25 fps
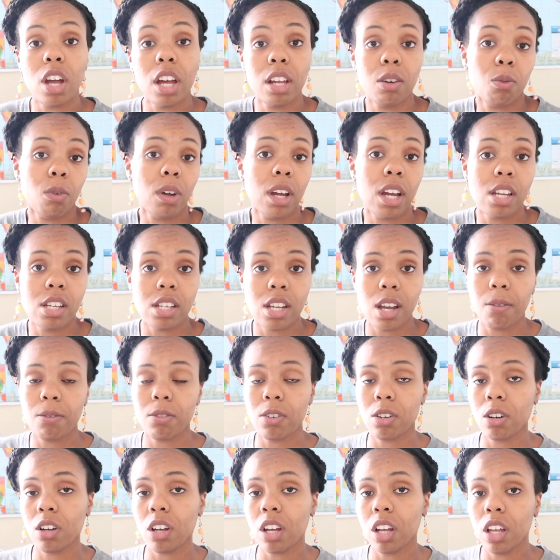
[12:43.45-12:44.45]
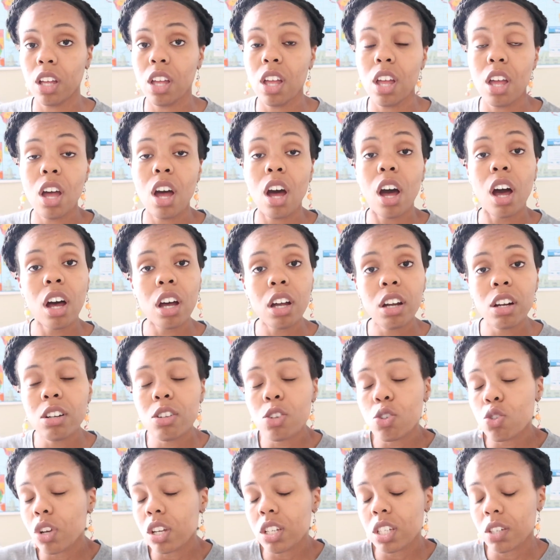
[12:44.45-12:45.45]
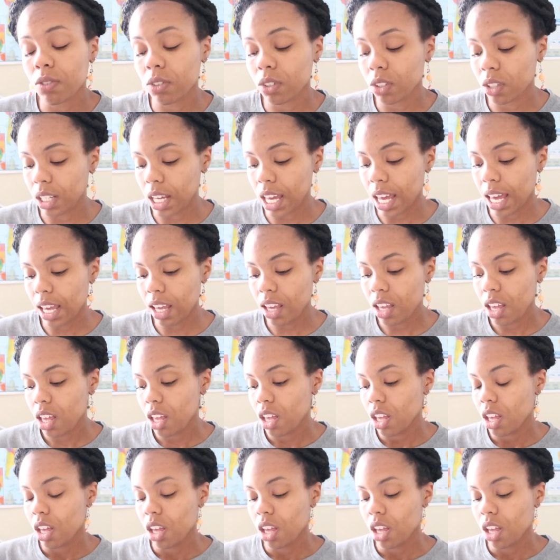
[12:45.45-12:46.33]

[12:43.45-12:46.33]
unwind after a hard, stressful day,